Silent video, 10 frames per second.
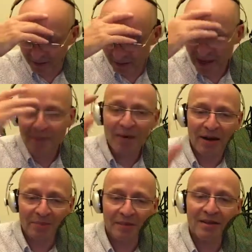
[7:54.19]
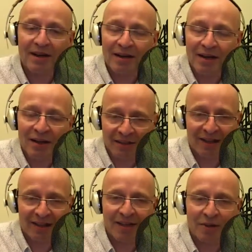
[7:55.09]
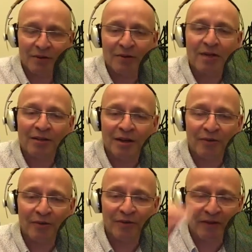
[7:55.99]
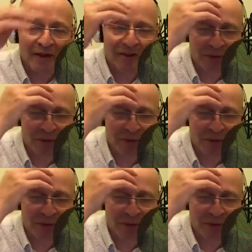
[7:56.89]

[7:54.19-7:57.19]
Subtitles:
And perhaps, unlike you don't know all the finer